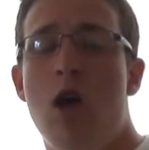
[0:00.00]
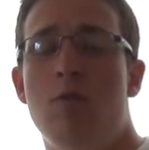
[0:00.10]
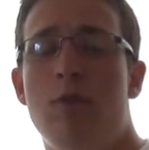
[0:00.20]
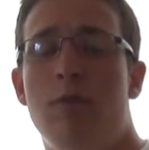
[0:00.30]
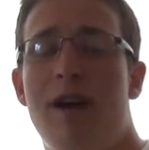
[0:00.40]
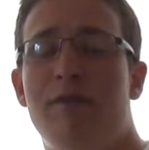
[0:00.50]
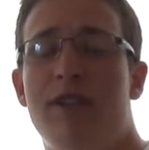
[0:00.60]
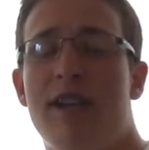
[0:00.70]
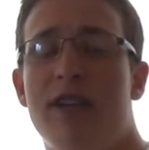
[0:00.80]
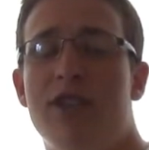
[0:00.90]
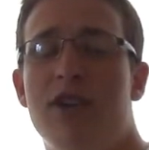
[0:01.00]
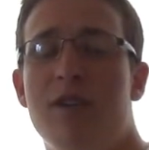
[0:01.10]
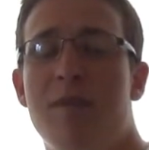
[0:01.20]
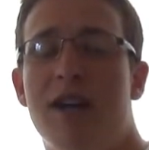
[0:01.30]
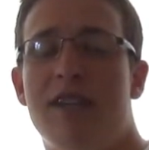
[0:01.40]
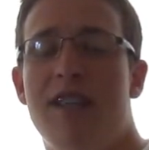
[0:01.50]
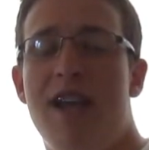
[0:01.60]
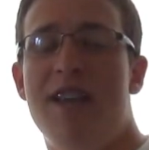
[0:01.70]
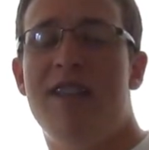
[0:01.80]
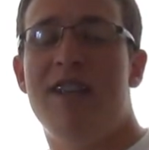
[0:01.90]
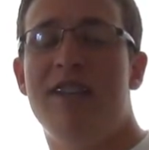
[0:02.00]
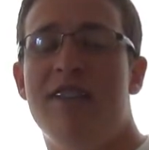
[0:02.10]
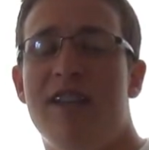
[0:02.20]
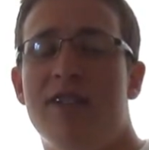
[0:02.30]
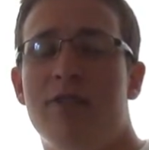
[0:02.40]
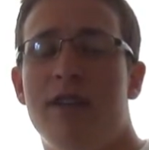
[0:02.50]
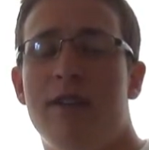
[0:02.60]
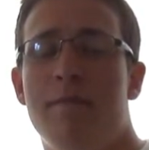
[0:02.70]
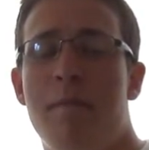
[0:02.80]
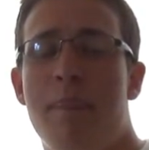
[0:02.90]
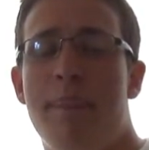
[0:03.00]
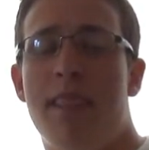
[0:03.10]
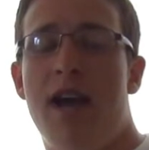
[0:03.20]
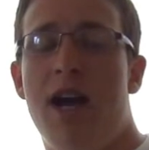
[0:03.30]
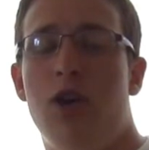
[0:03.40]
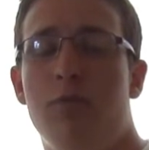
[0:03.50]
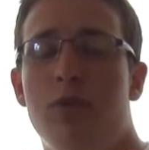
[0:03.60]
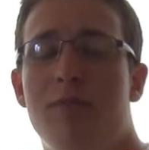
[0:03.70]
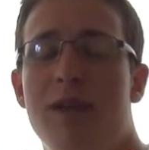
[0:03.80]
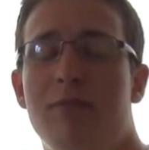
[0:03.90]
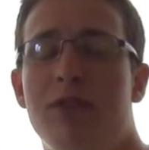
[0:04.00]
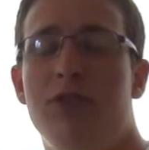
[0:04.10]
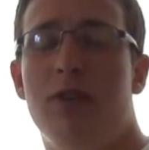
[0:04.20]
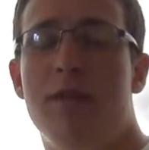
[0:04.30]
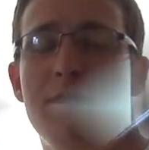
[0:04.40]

we will have to take a journey back to the 18th century. I hope you'll be able to join